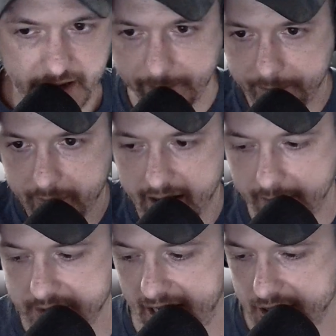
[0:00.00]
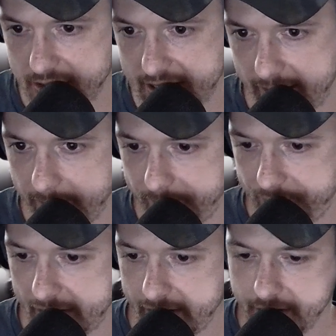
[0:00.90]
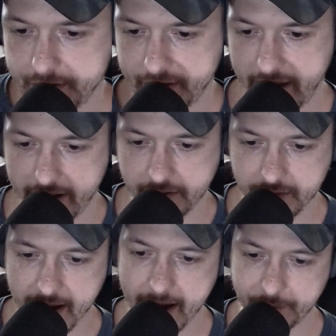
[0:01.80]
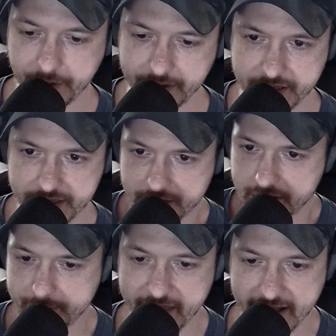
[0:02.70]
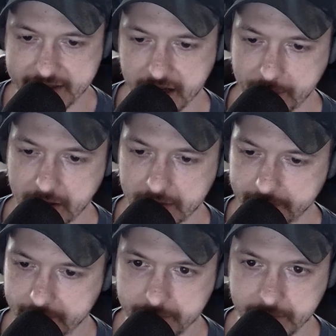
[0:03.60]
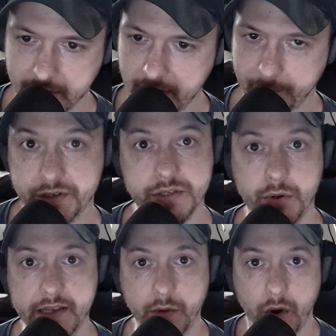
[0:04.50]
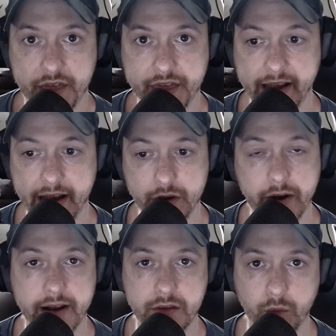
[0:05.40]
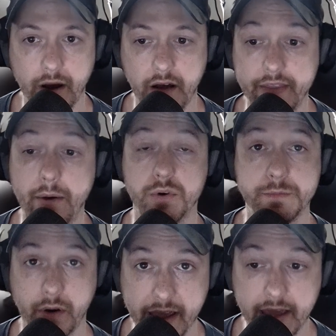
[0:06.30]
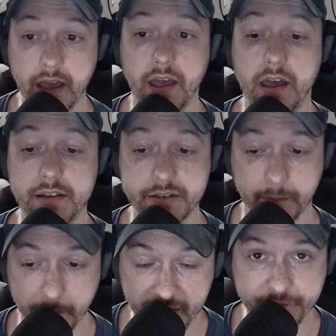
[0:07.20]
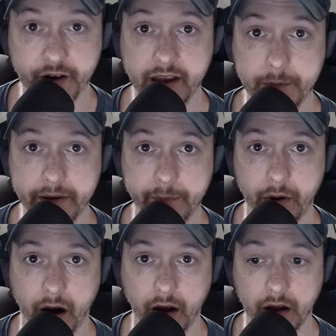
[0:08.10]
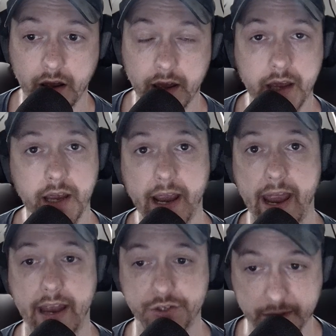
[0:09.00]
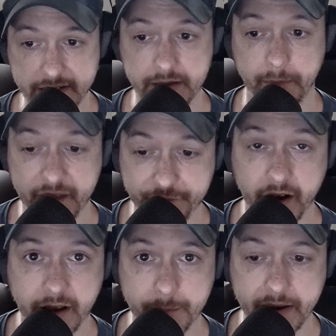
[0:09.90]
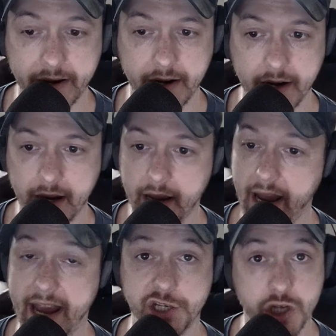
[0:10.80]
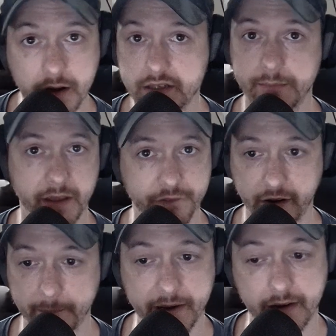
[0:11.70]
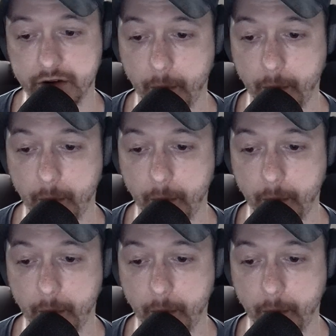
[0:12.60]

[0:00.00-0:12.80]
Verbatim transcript: sorry. Um, tangent aside. So then I really just spend that summer pursuing the one thing I knew how to do well, and that was play some motherfucking beer pong and drink some motherfucking beer and chug some motherfucking beer.